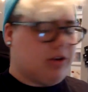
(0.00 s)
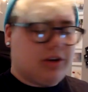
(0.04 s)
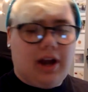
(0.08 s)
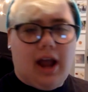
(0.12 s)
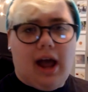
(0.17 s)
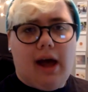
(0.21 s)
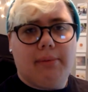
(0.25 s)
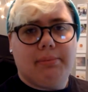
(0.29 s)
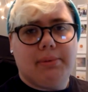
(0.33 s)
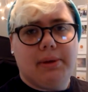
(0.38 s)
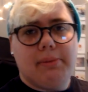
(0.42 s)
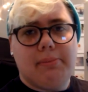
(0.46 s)

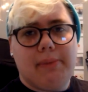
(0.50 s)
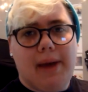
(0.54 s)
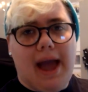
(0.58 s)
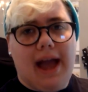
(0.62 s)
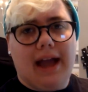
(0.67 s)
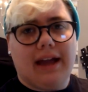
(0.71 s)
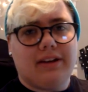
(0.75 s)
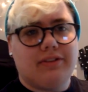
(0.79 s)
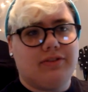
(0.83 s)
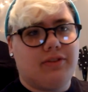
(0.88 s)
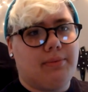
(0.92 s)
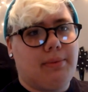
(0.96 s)
copy
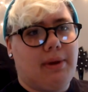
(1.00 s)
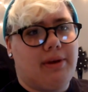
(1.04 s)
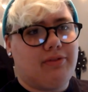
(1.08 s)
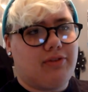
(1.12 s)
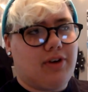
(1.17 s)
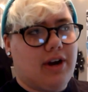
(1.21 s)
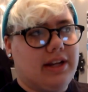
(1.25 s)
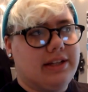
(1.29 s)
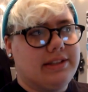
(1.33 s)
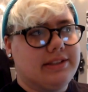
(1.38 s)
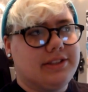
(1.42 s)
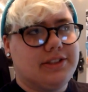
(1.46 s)
back from my
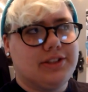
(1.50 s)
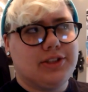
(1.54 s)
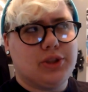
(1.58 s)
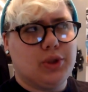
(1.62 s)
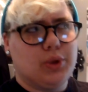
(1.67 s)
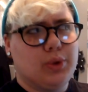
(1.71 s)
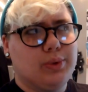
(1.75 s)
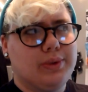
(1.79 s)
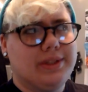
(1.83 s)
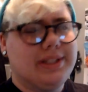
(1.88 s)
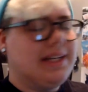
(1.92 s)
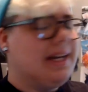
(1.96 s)
friend
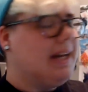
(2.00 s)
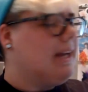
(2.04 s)
soon.